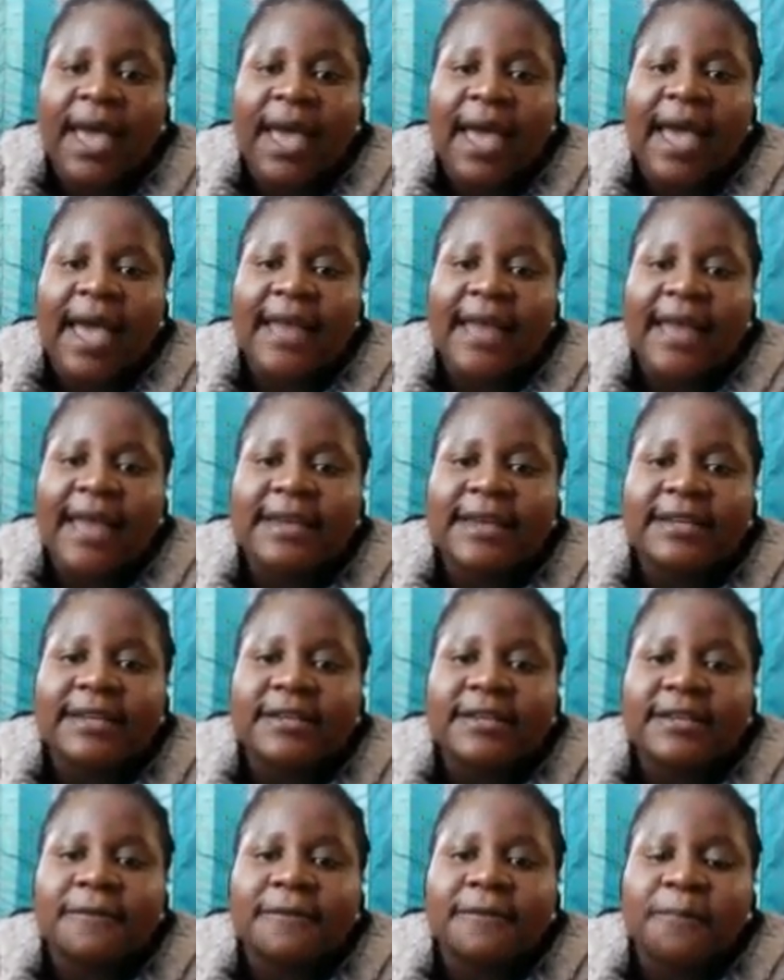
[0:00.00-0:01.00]

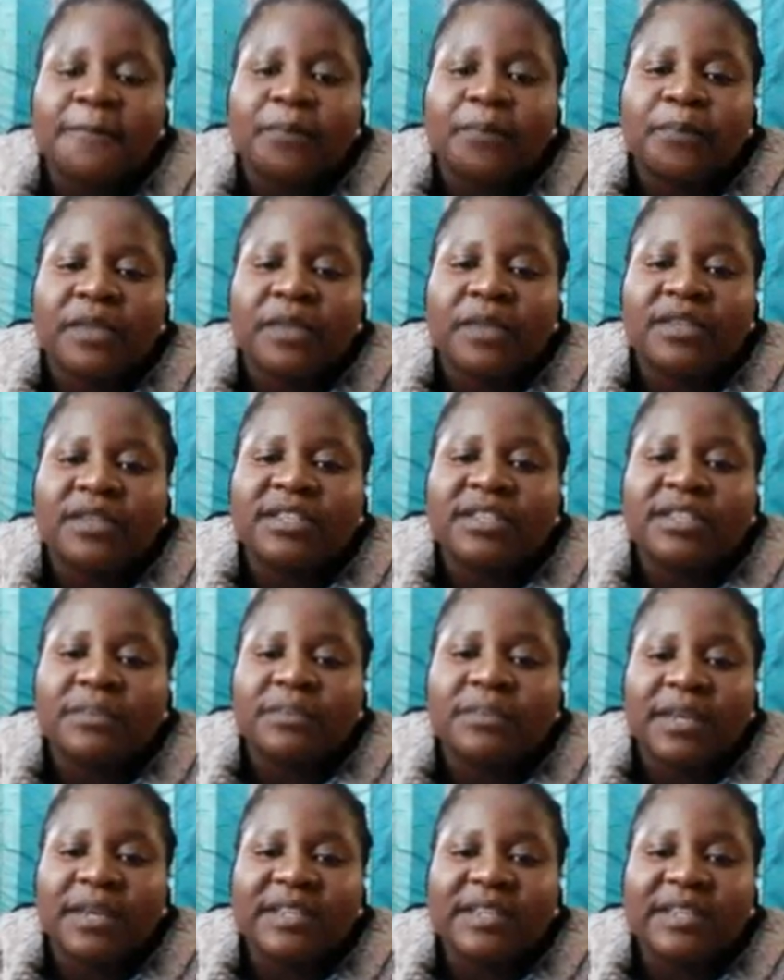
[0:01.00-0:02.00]
And this is
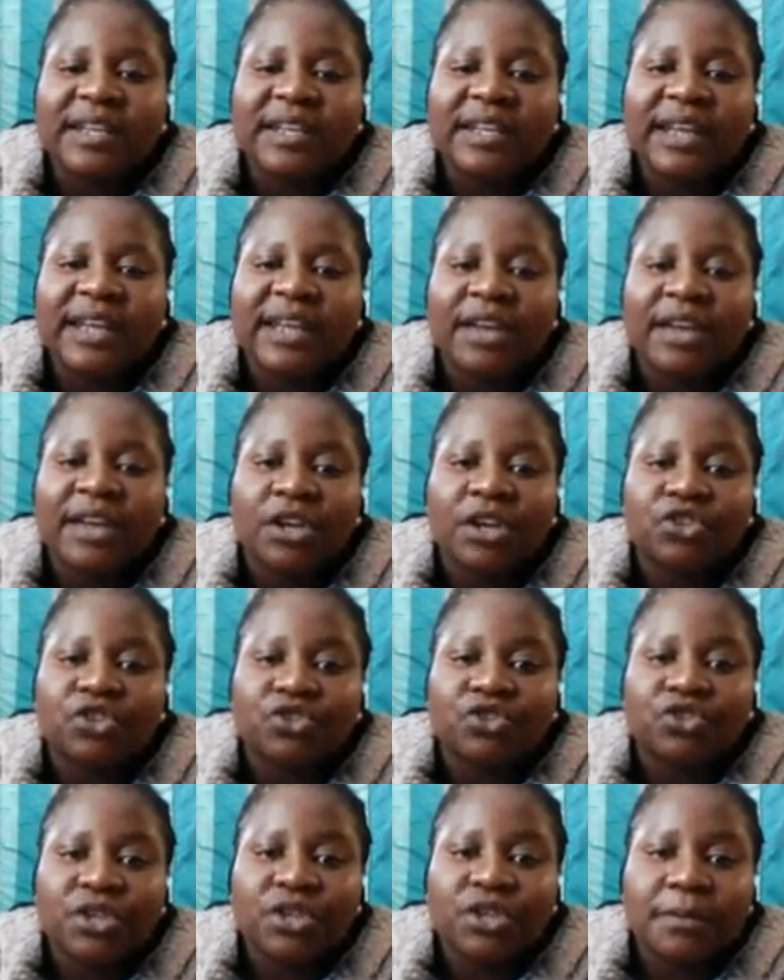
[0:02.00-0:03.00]
basically an
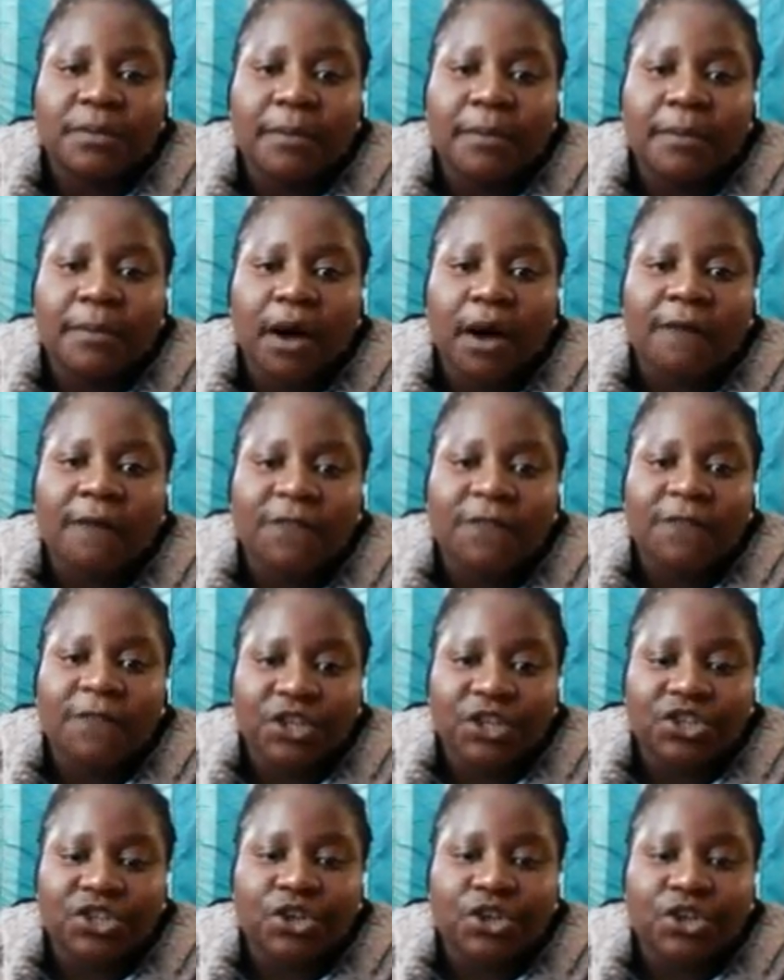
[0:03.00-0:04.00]
extreme
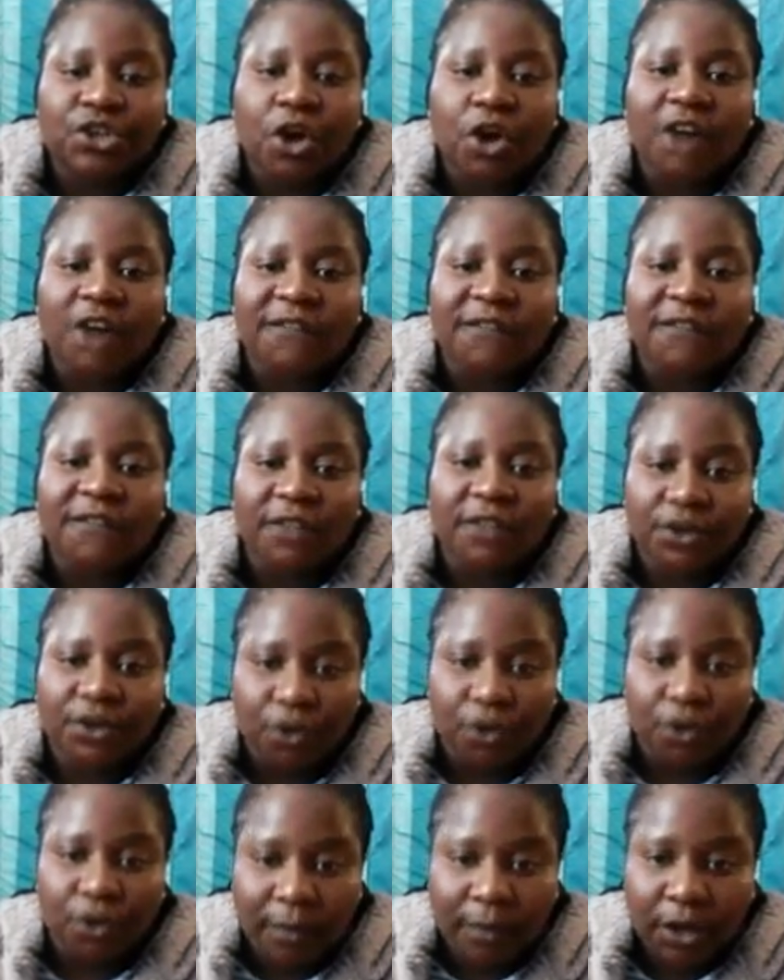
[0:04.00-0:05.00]
version of the
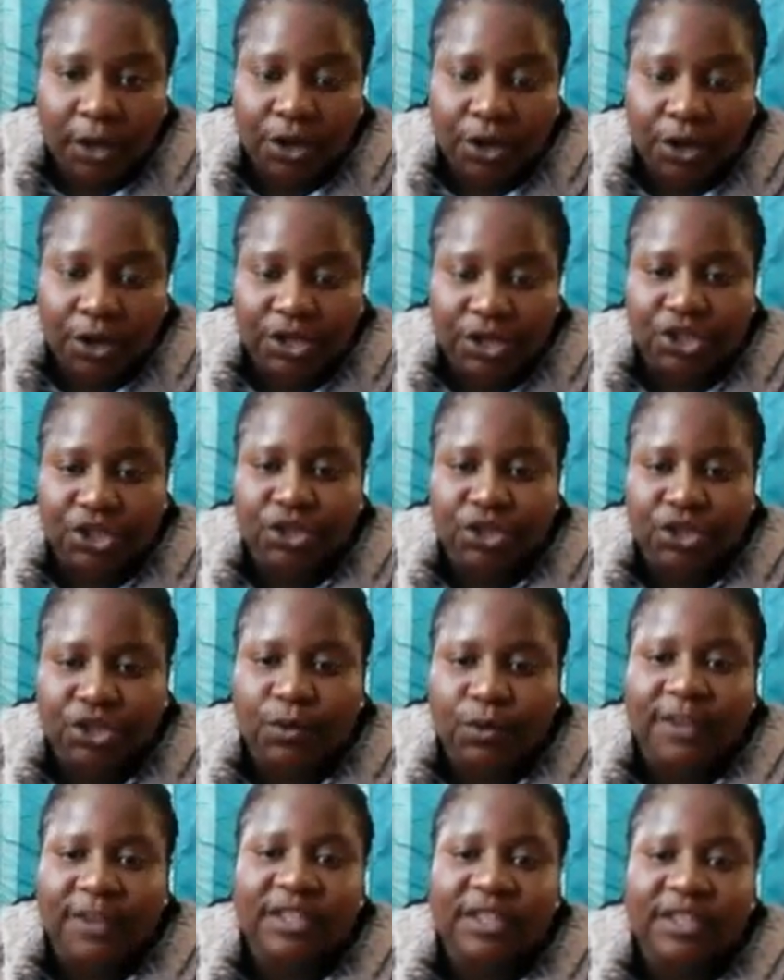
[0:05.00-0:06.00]
normal conditions
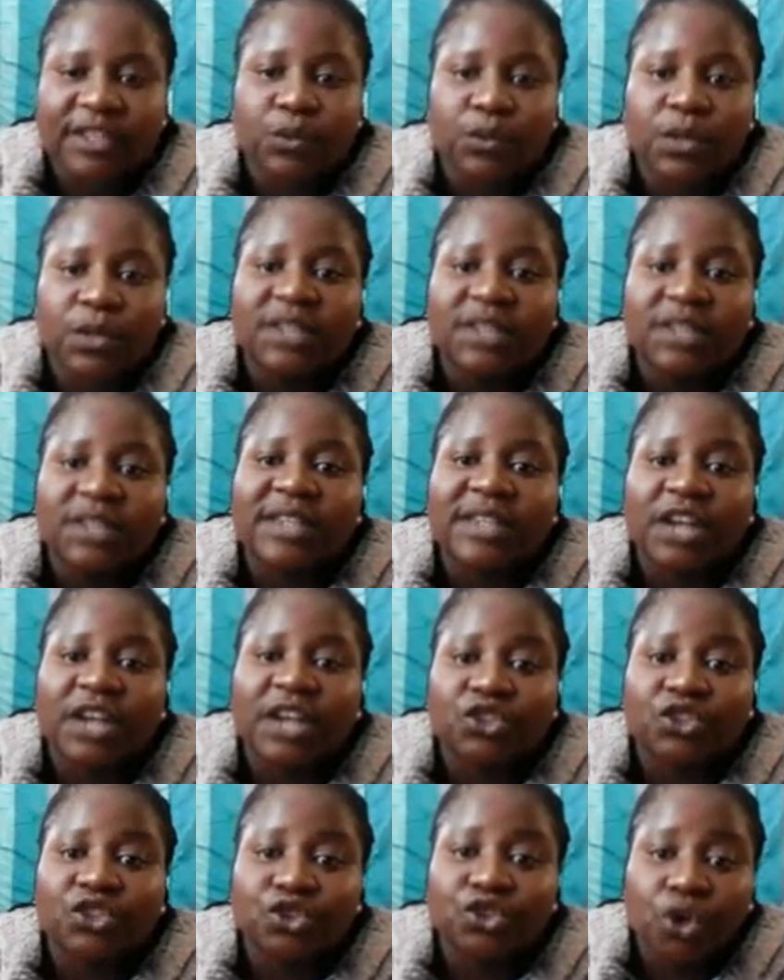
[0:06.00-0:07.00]
where these winds are
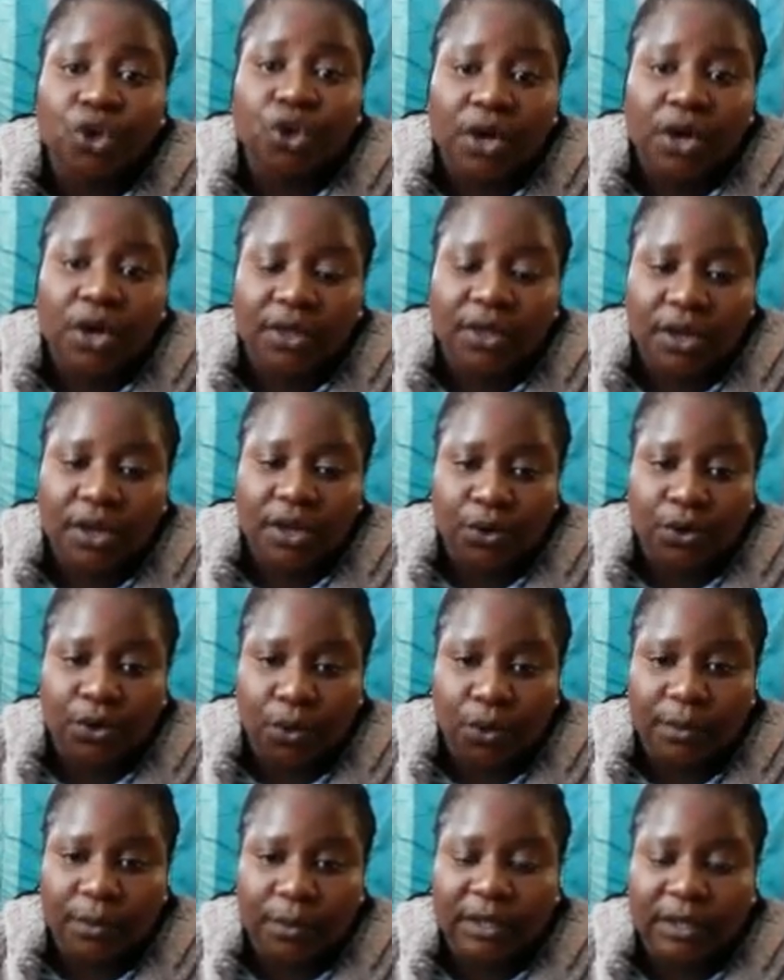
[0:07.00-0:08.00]
stronger than
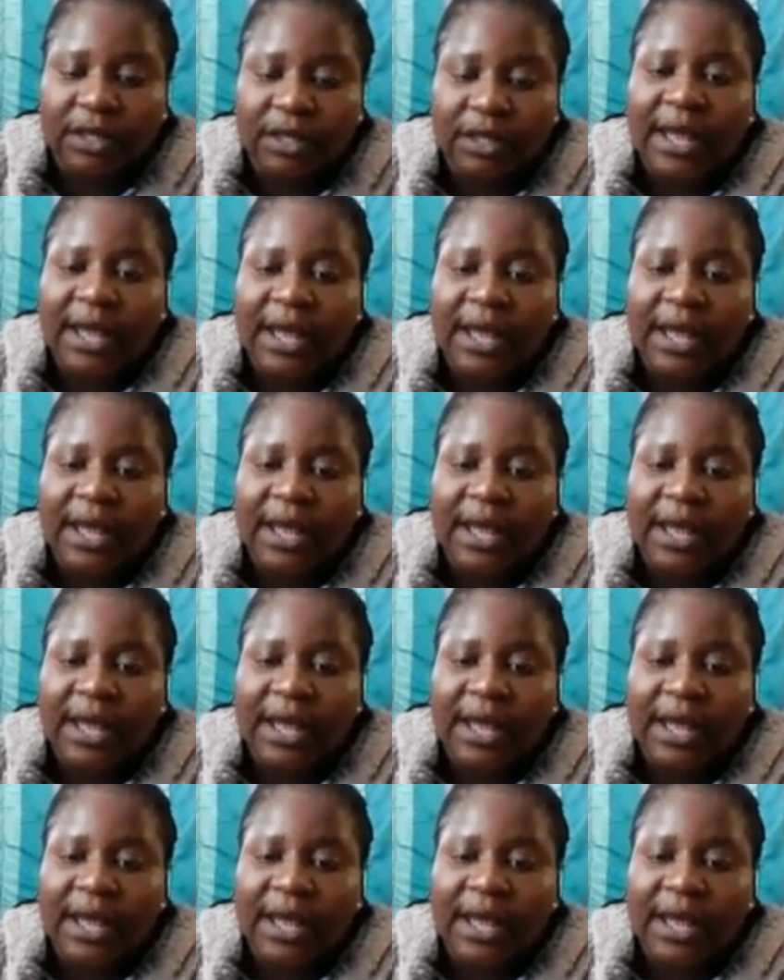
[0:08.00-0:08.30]
normal.